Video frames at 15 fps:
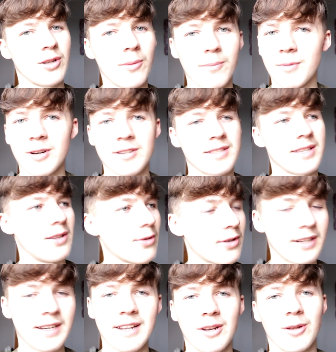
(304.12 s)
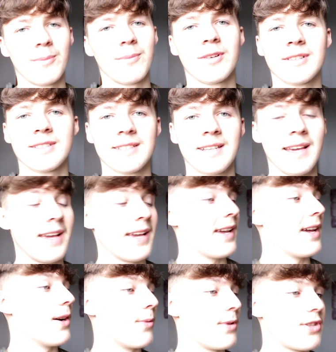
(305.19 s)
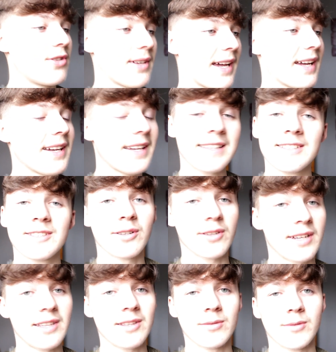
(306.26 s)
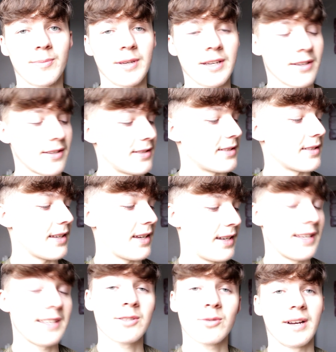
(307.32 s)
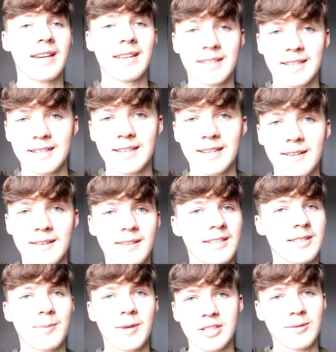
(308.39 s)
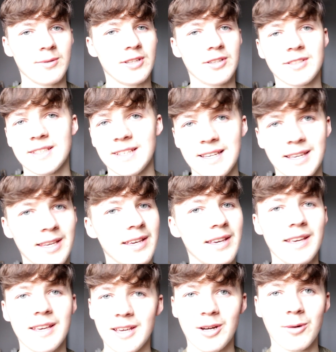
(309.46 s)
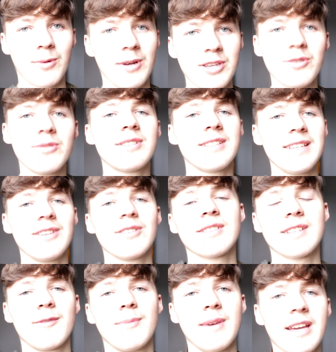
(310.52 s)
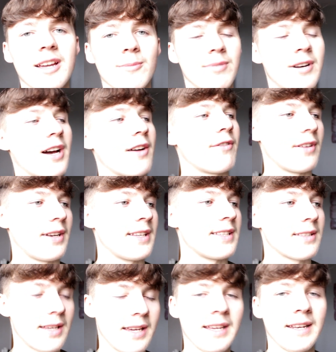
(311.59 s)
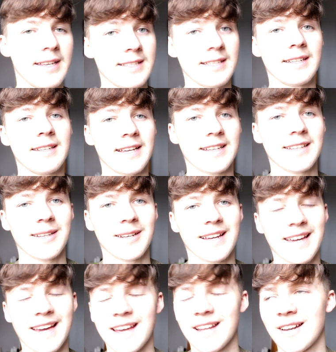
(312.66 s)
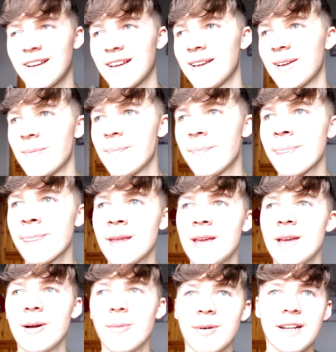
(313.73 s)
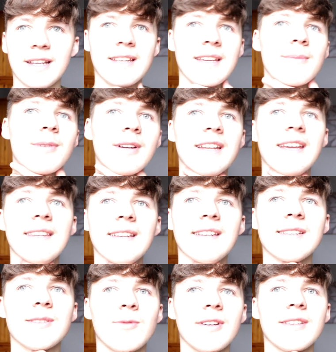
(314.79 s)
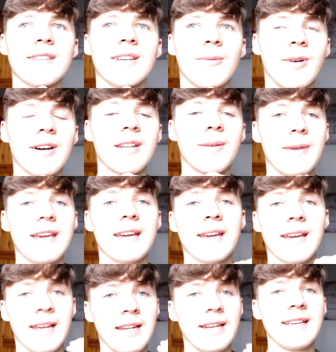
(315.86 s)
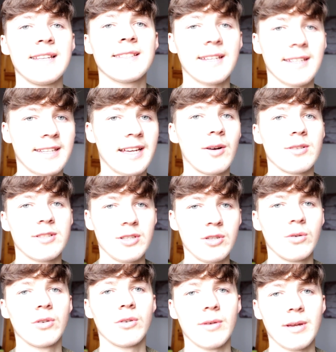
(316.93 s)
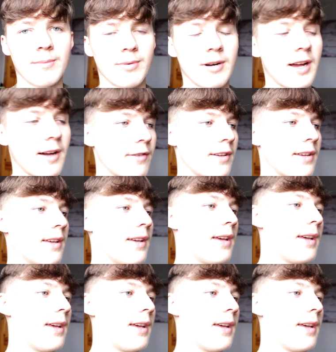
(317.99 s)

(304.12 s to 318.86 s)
numbers and looking at numbers, which you can get stuck into it because it is quite addicting, especially when you see yourself making profit. It is addicting, I can't lie. But I think by the end of this month, I want to make at least €1,000 in profit